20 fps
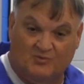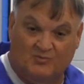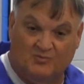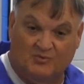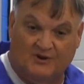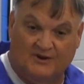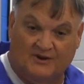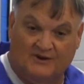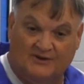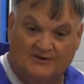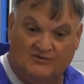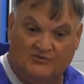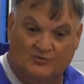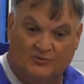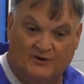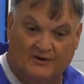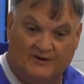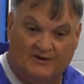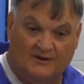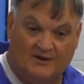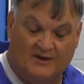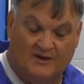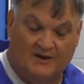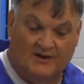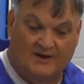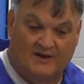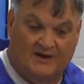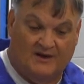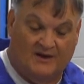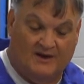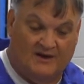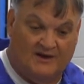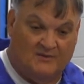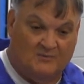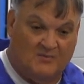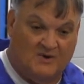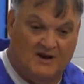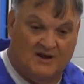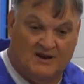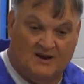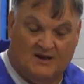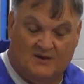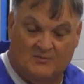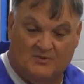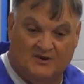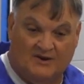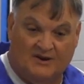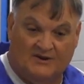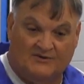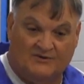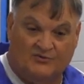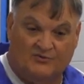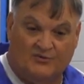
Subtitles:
you're playing this week. And Mount Lebanon has a